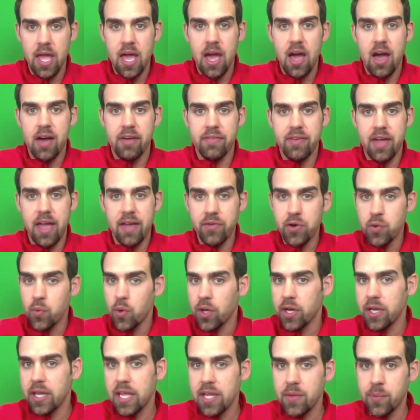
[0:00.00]
of
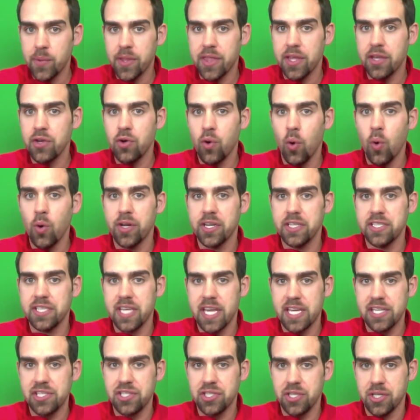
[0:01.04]
everyone within your
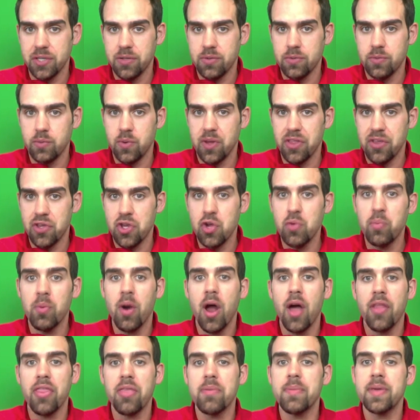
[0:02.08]
organization, whether you
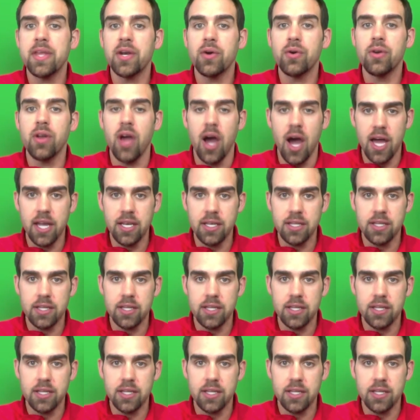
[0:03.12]
brought them in or not.